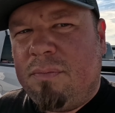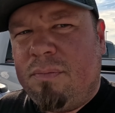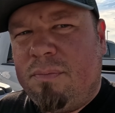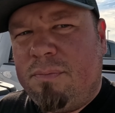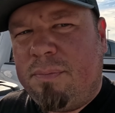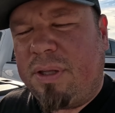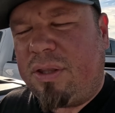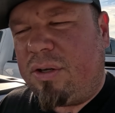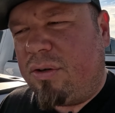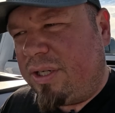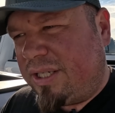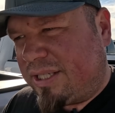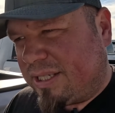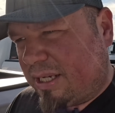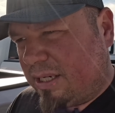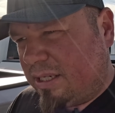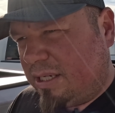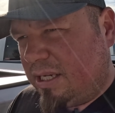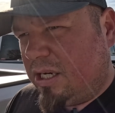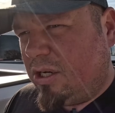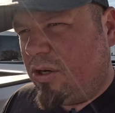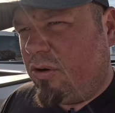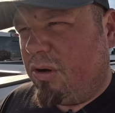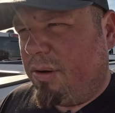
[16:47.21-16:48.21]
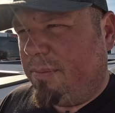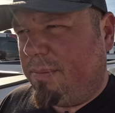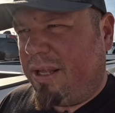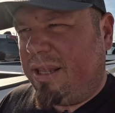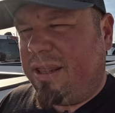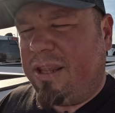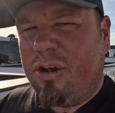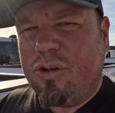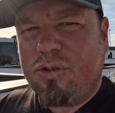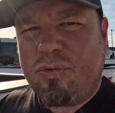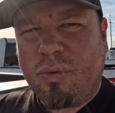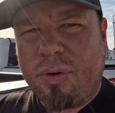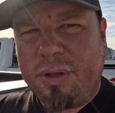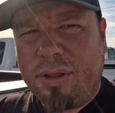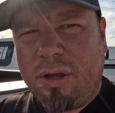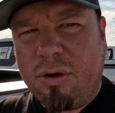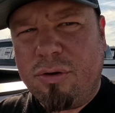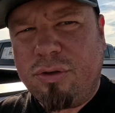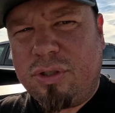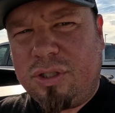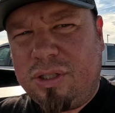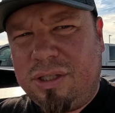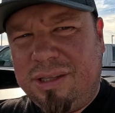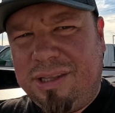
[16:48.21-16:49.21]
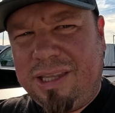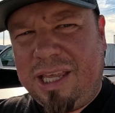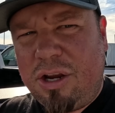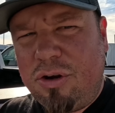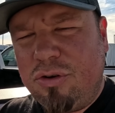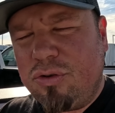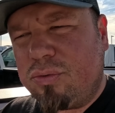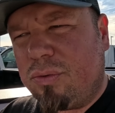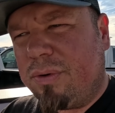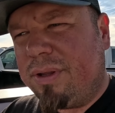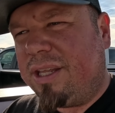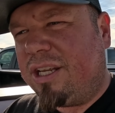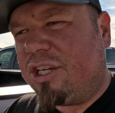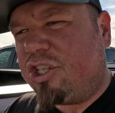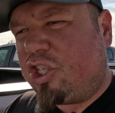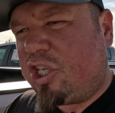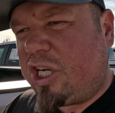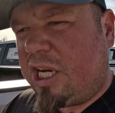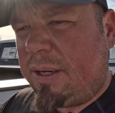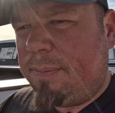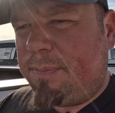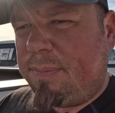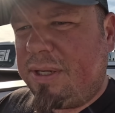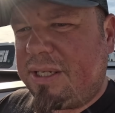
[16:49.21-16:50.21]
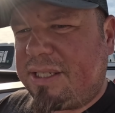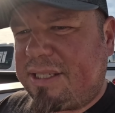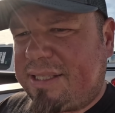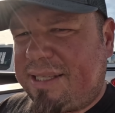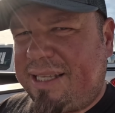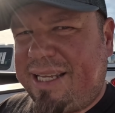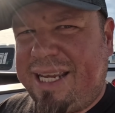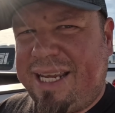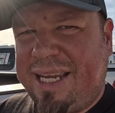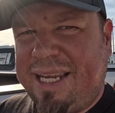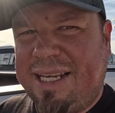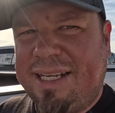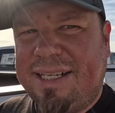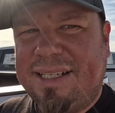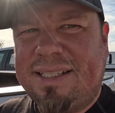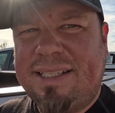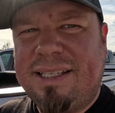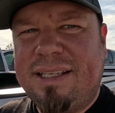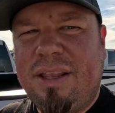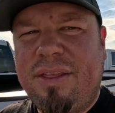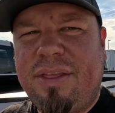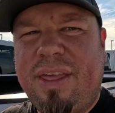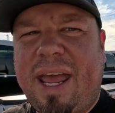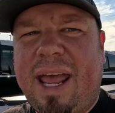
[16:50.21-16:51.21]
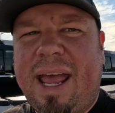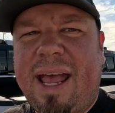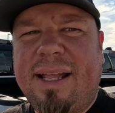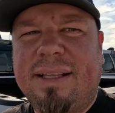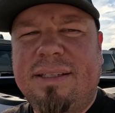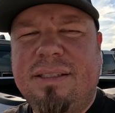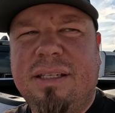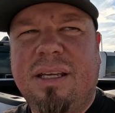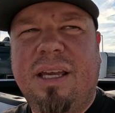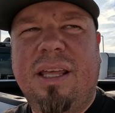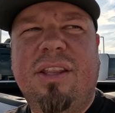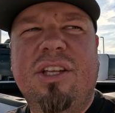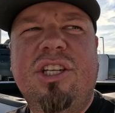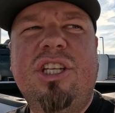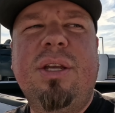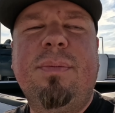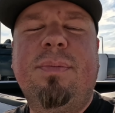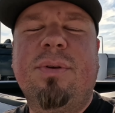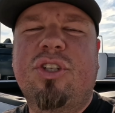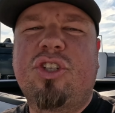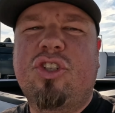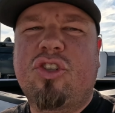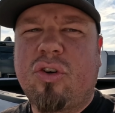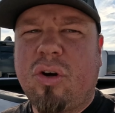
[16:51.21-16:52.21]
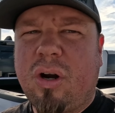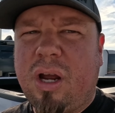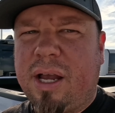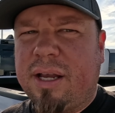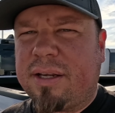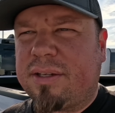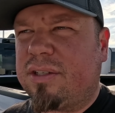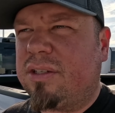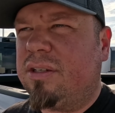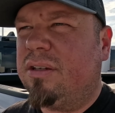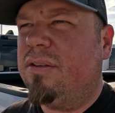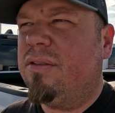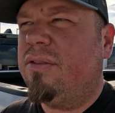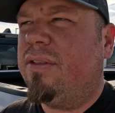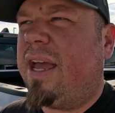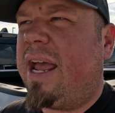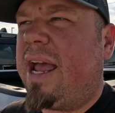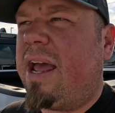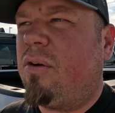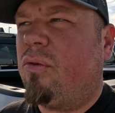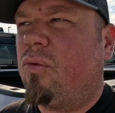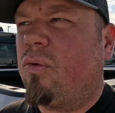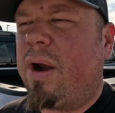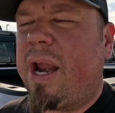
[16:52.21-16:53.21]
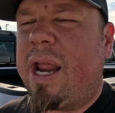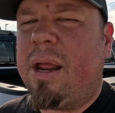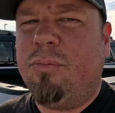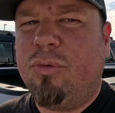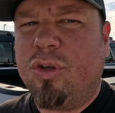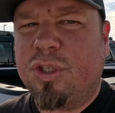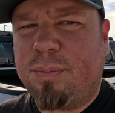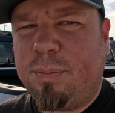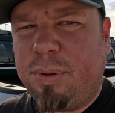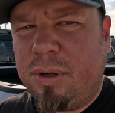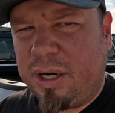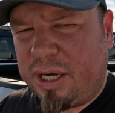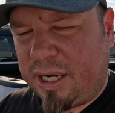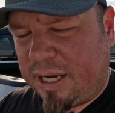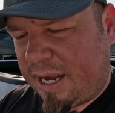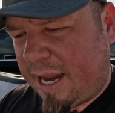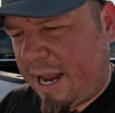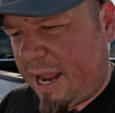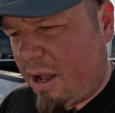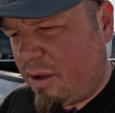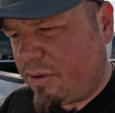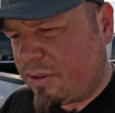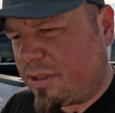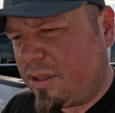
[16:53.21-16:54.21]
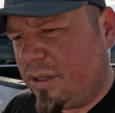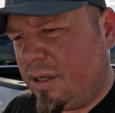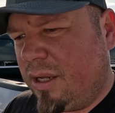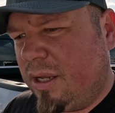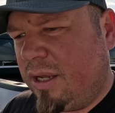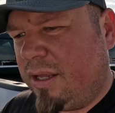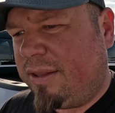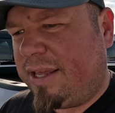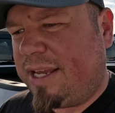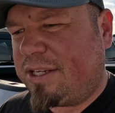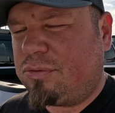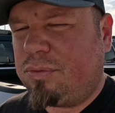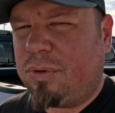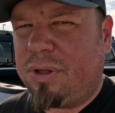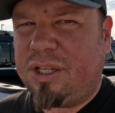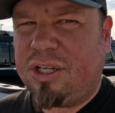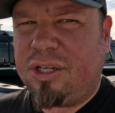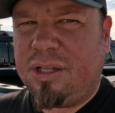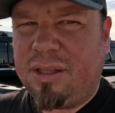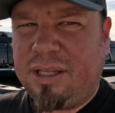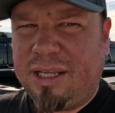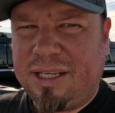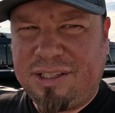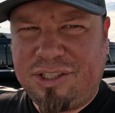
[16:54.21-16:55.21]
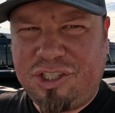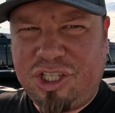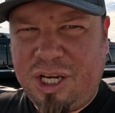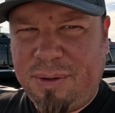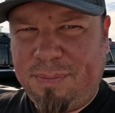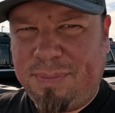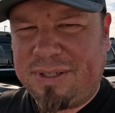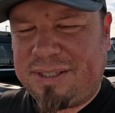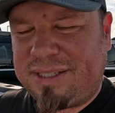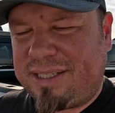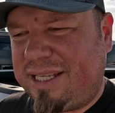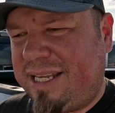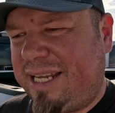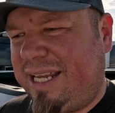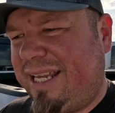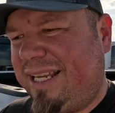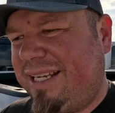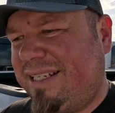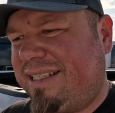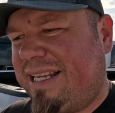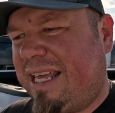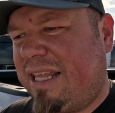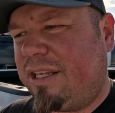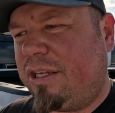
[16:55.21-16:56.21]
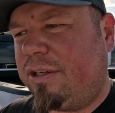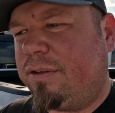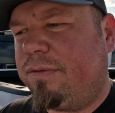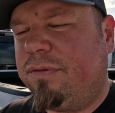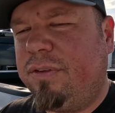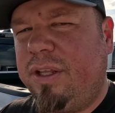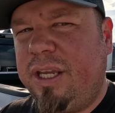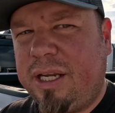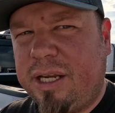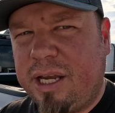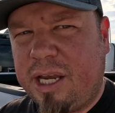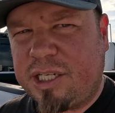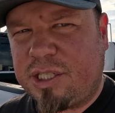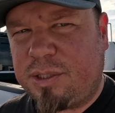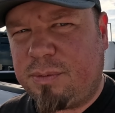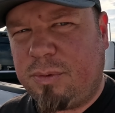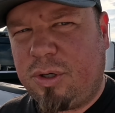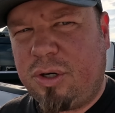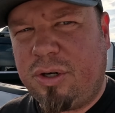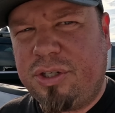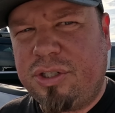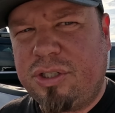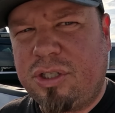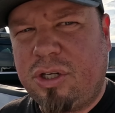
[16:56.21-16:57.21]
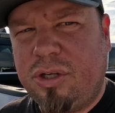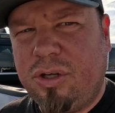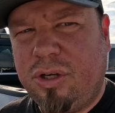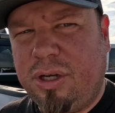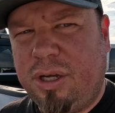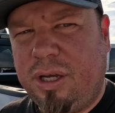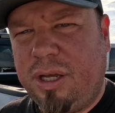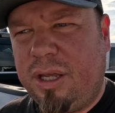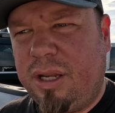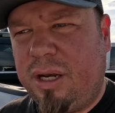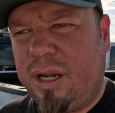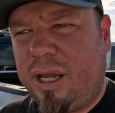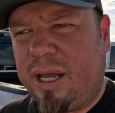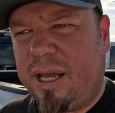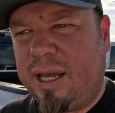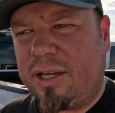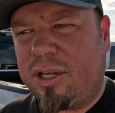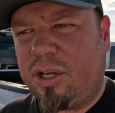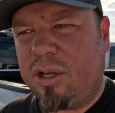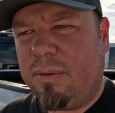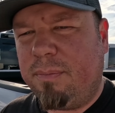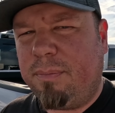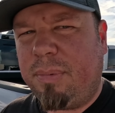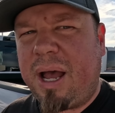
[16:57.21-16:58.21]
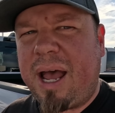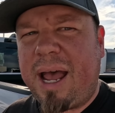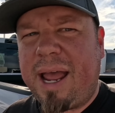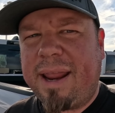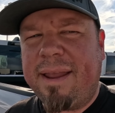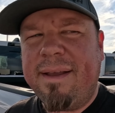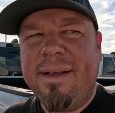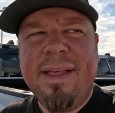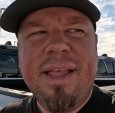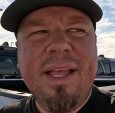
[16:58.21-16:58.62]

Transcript: But they're discontinuing them, and those were the cheapest things that the cheapest trucks that Ram was putting out. That's where the cheapest things that these fleet customers could buy.